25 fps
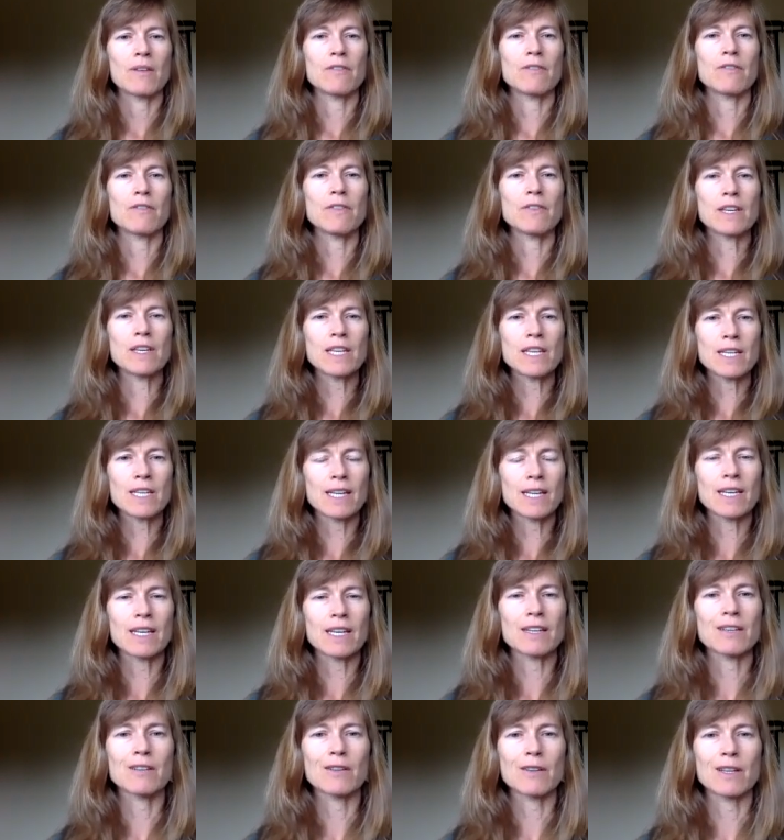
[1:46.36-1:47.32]
feeling
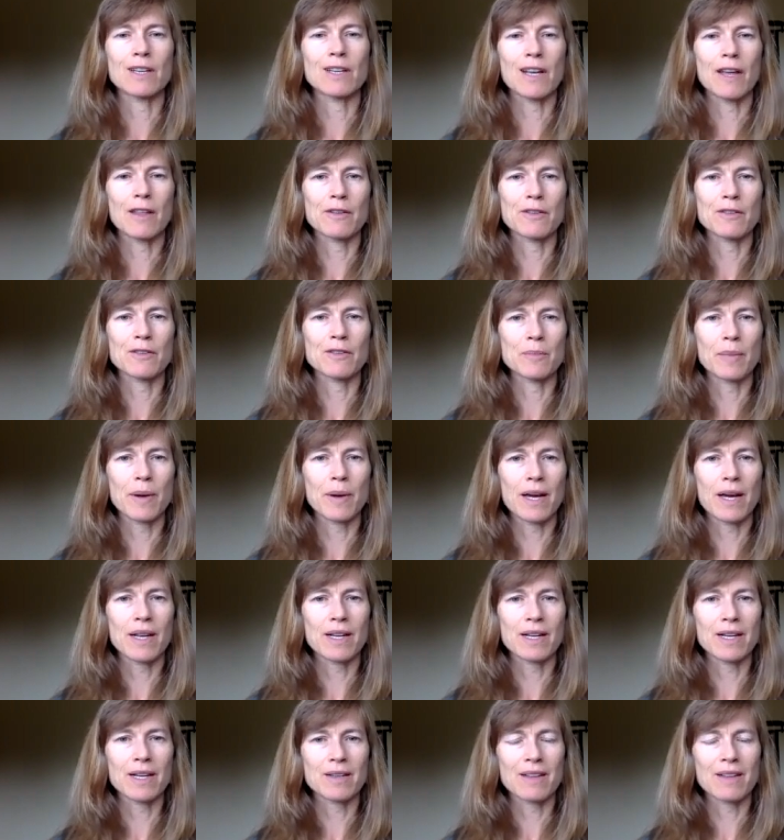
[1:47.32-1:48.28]
into the other's
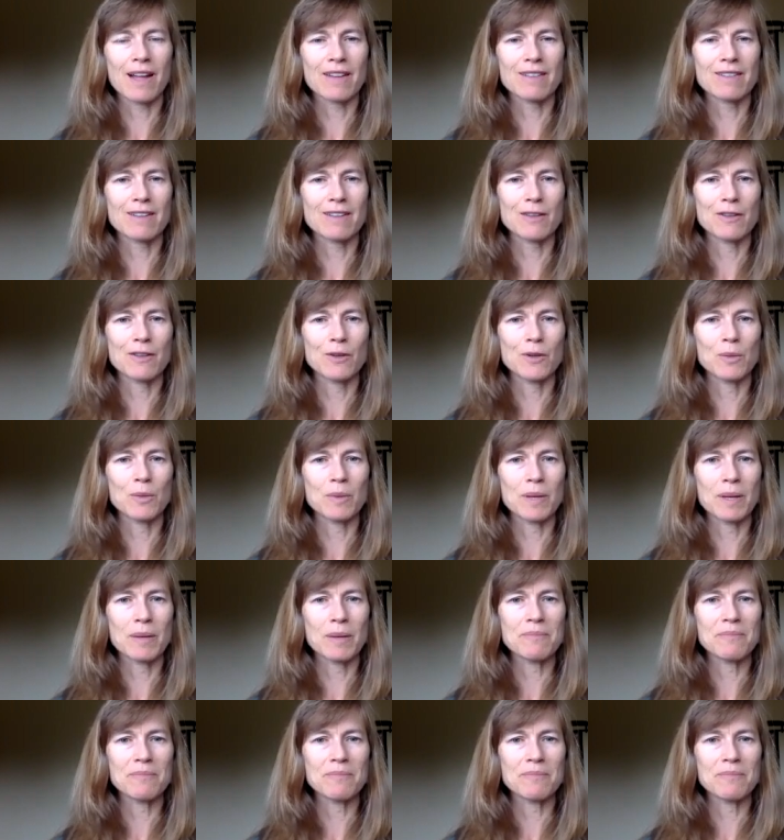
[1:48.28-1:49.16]
body. That's attunement.